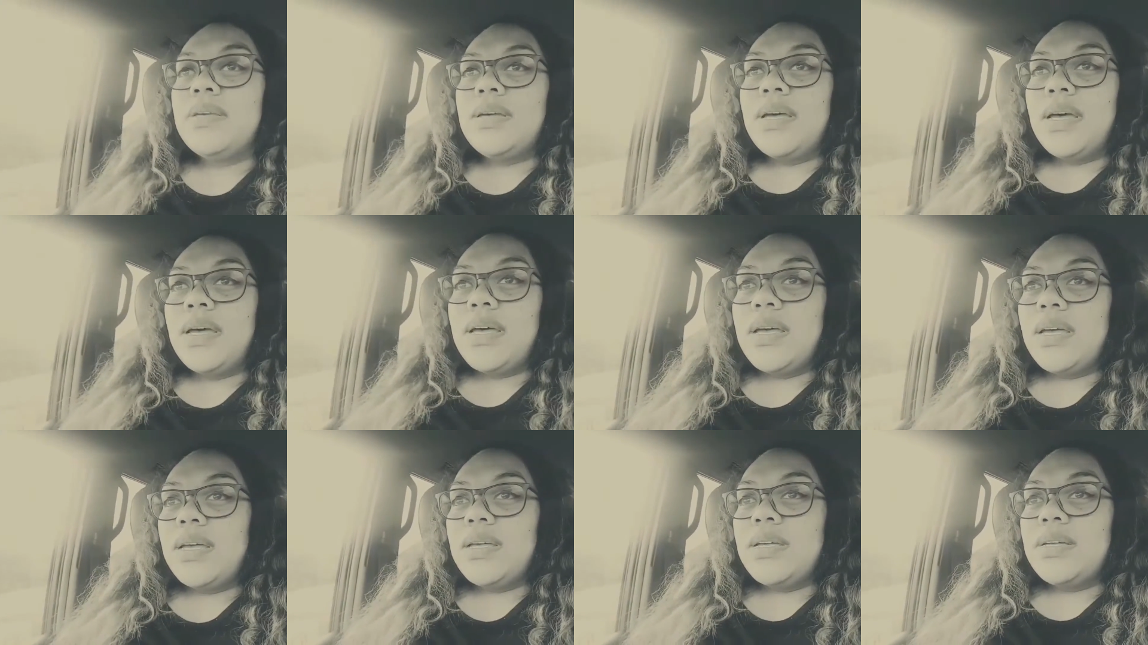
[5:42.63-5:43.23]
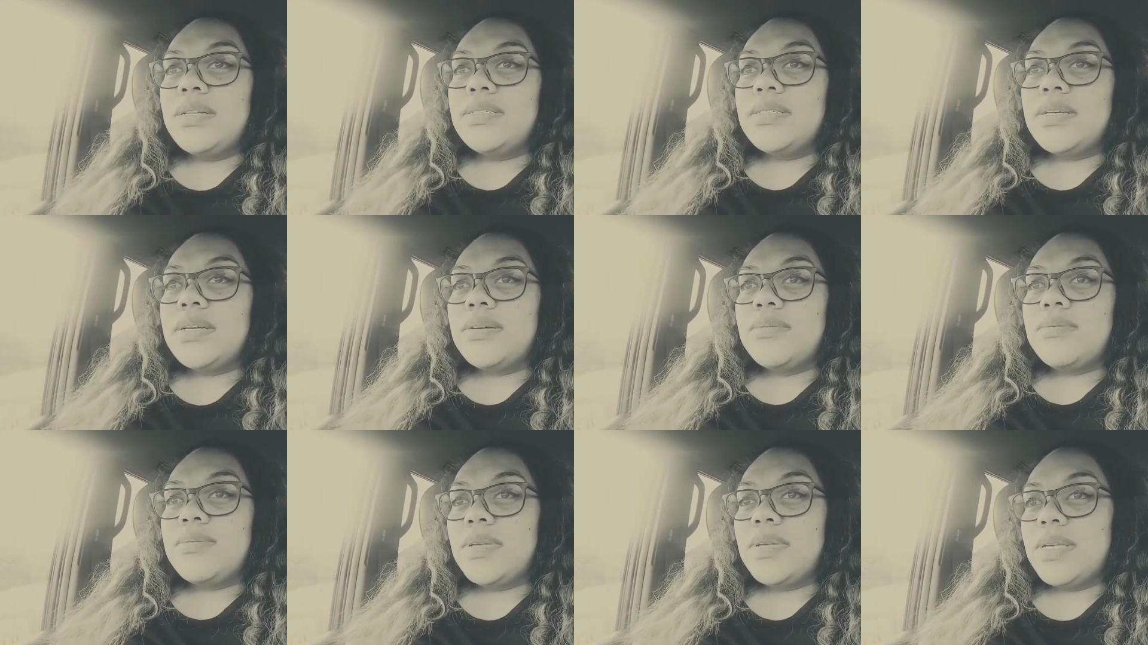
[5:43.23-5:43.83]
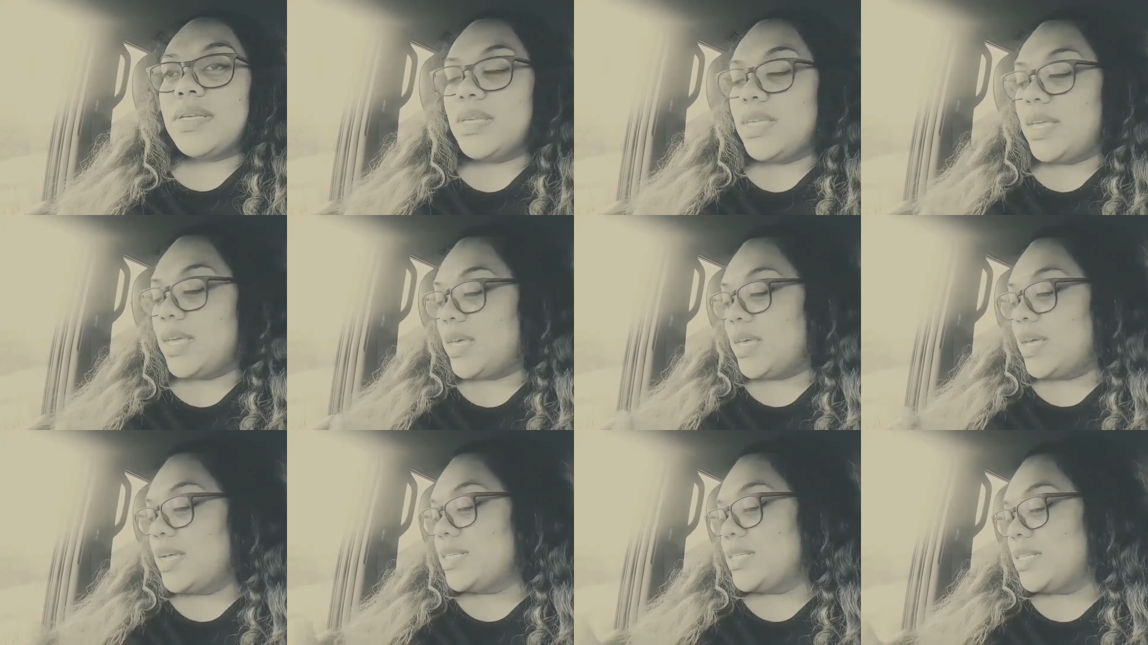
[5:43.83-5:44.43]
And yeah,
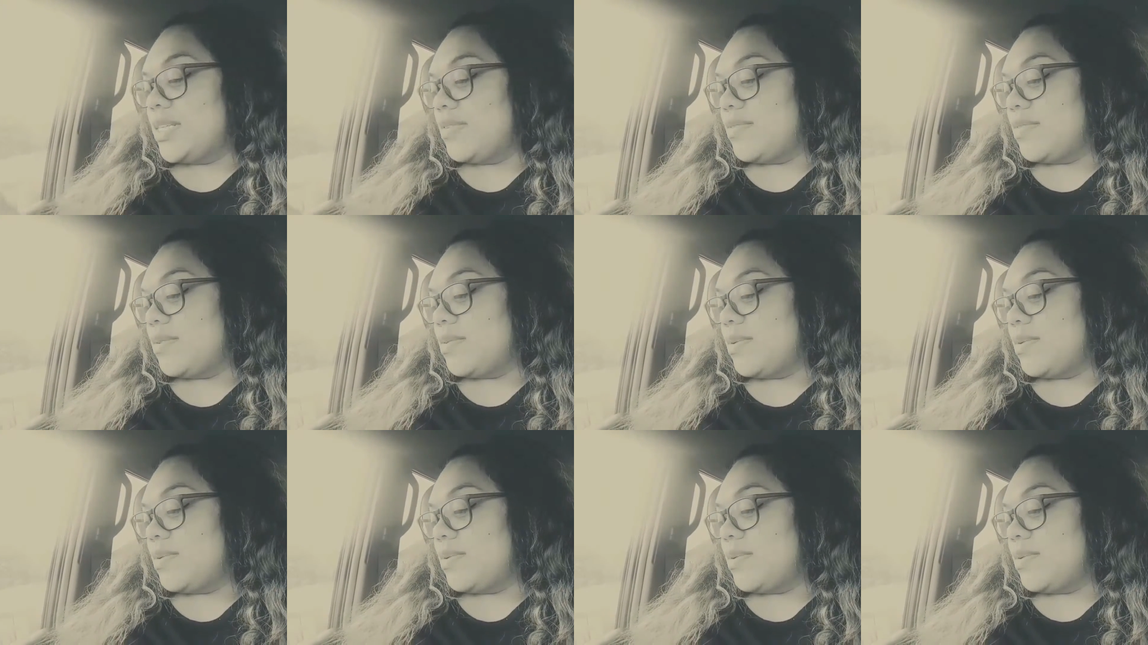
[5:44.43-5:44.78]
each and every week